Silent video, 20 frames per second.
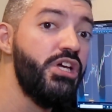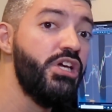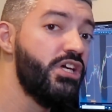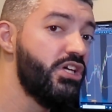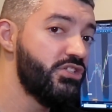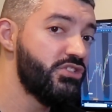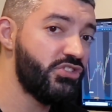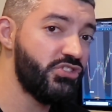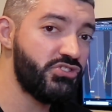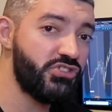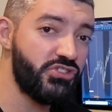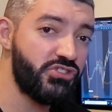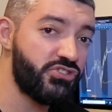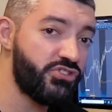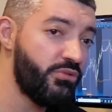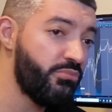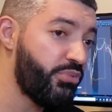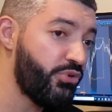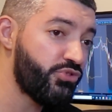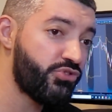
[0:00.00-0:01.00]
This is a
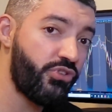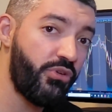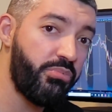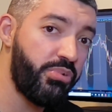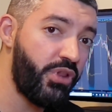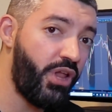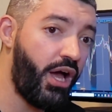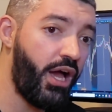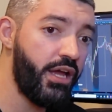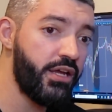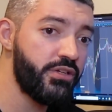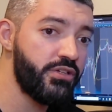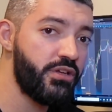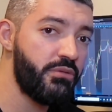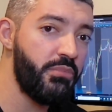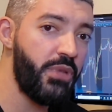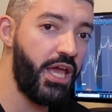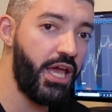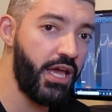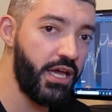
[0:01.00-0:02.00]
simple supply and
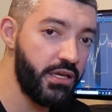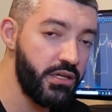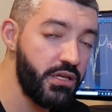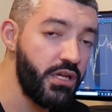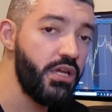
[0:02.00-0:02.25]
demand.